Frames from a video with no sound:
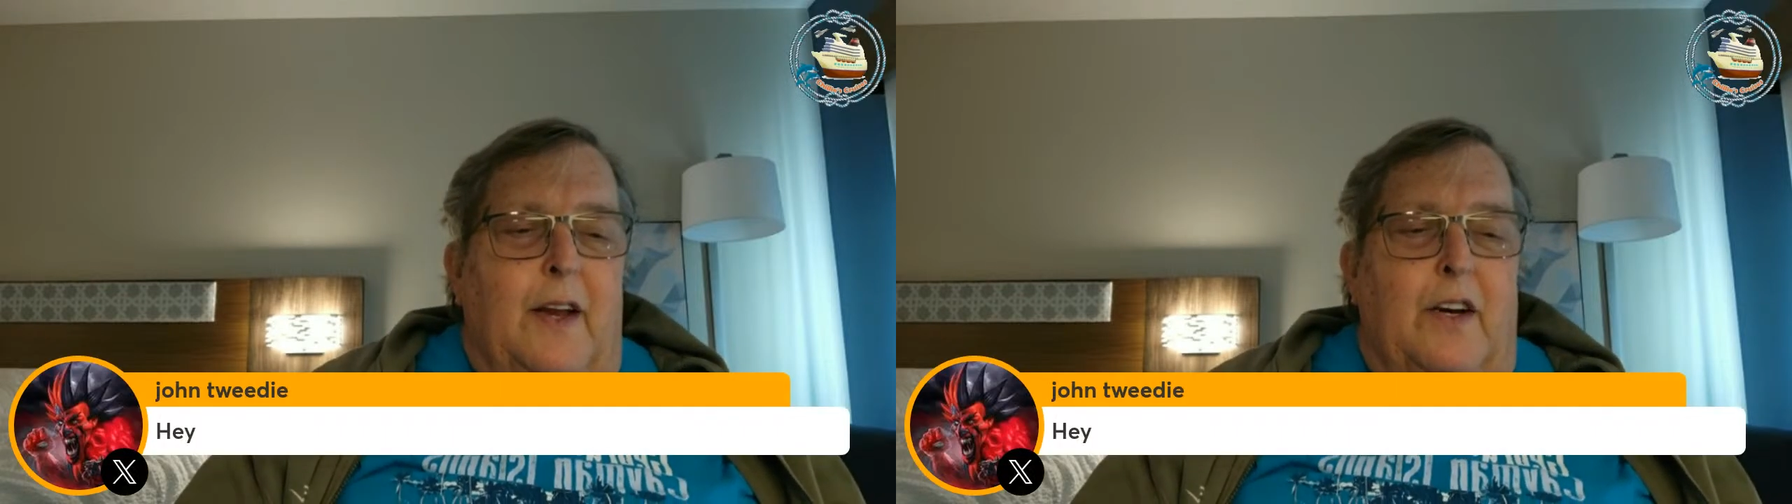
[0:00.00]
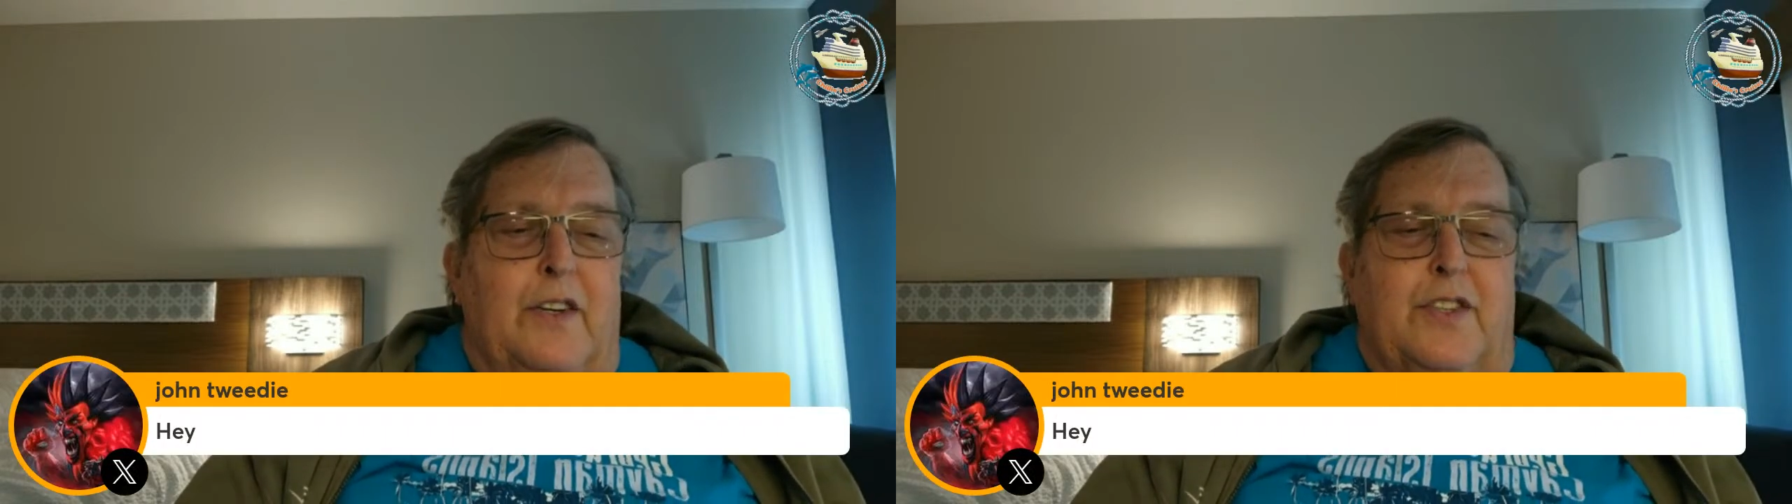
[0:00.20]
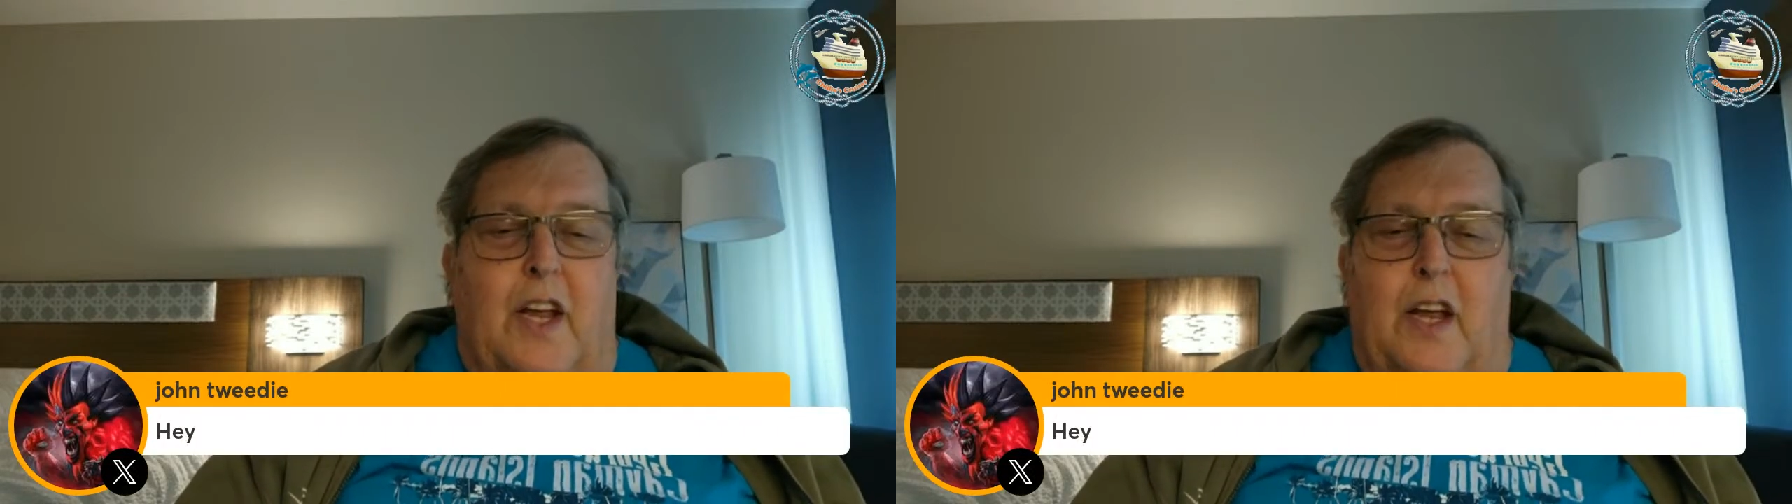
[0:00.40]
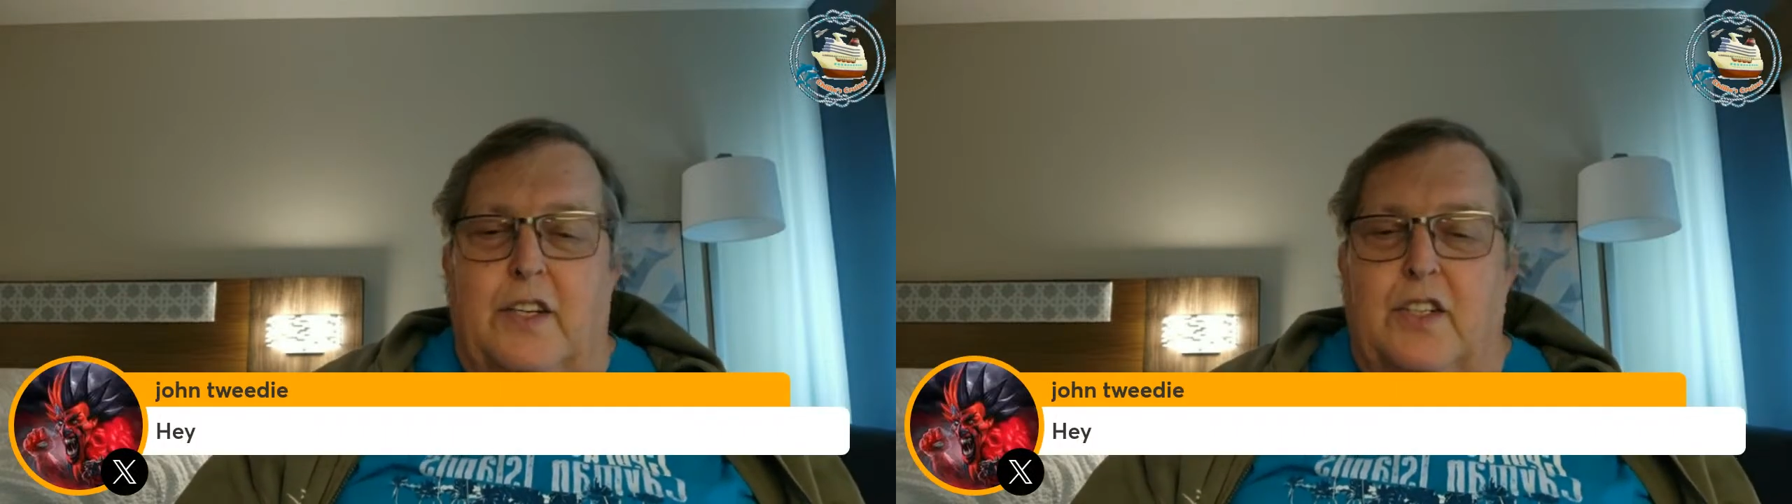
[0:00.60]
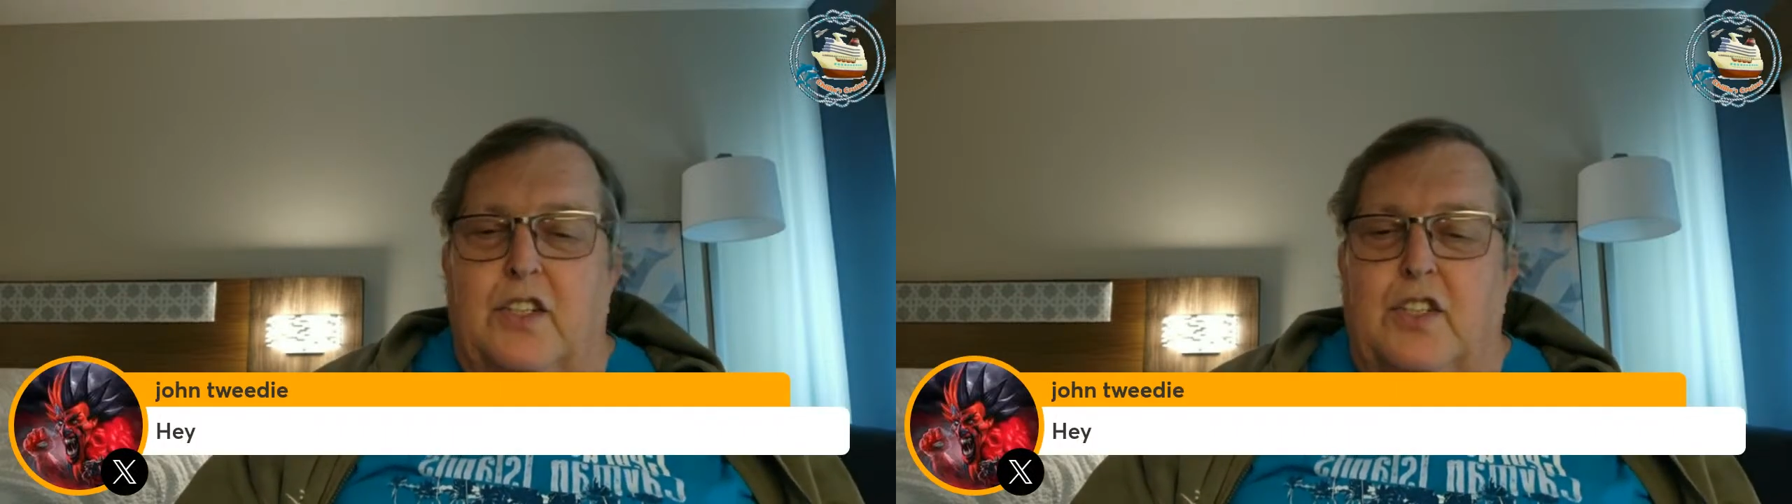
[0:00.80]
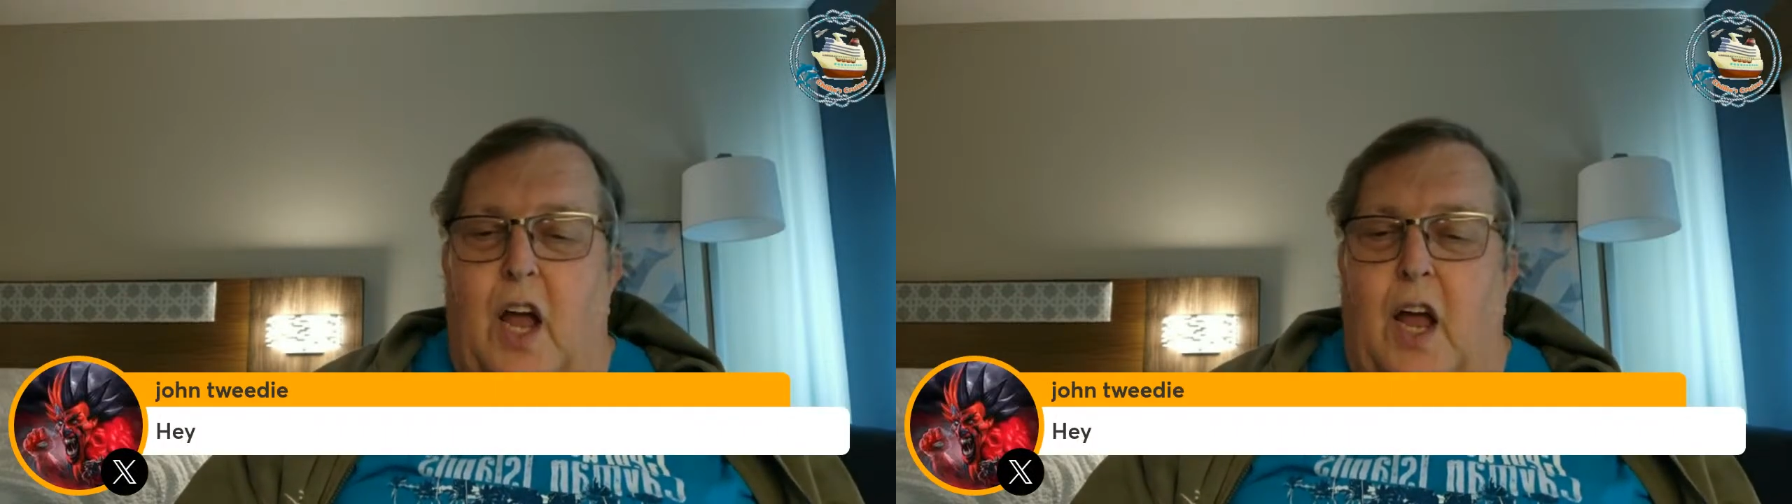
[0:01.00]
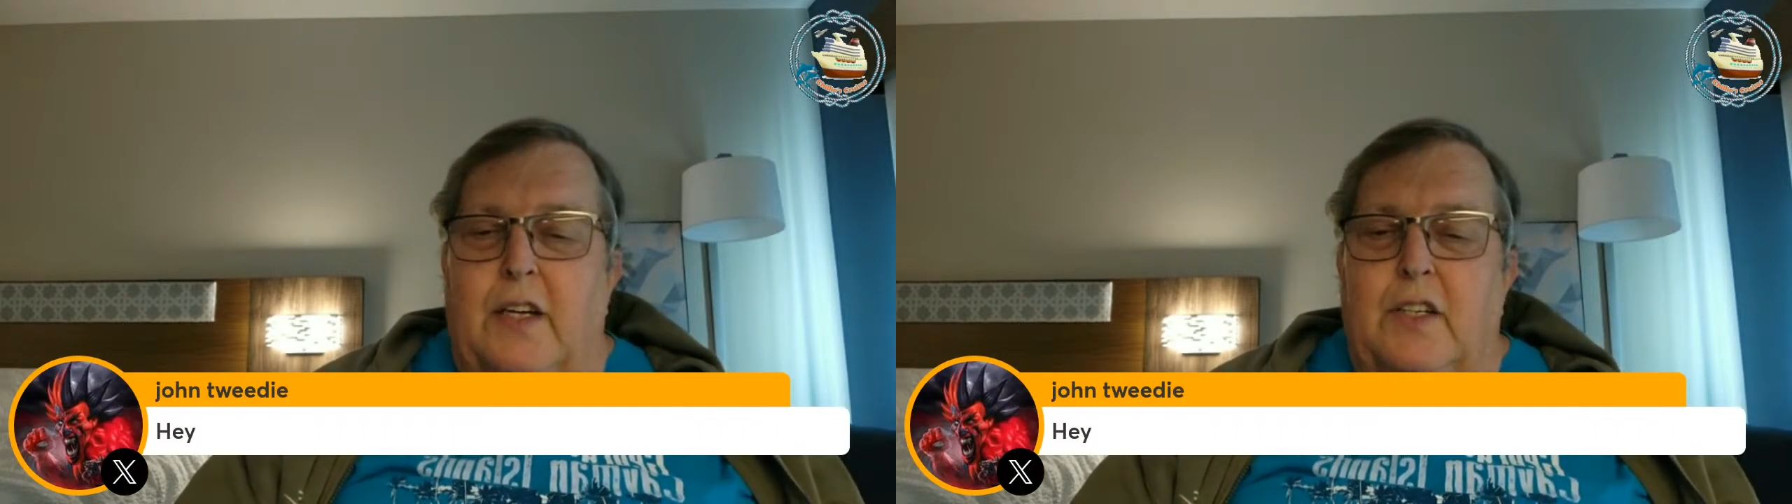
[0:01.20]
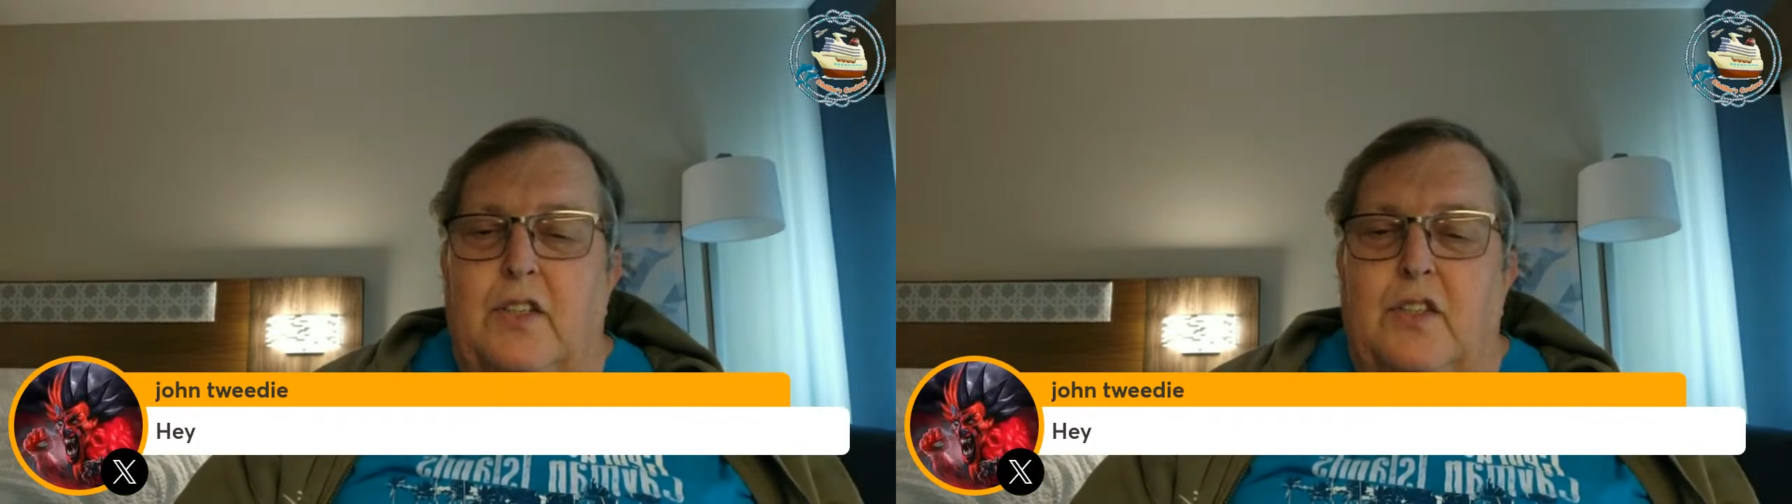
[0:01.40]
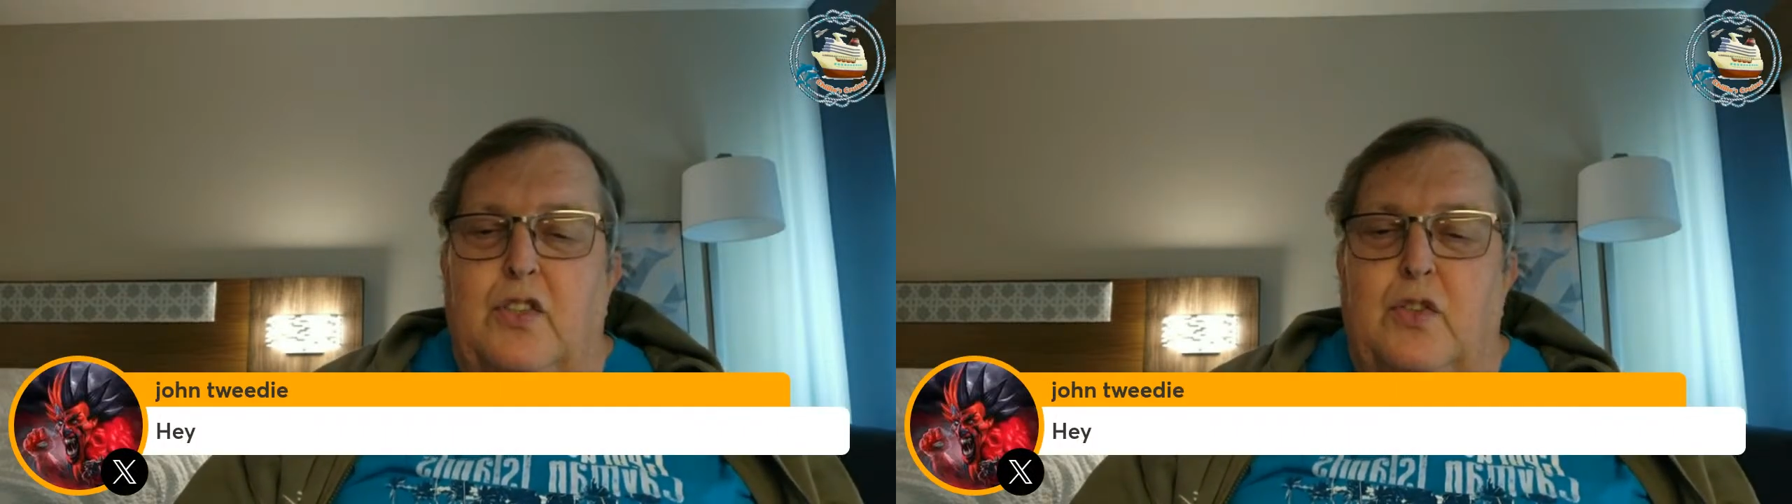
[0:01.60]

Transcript: There's John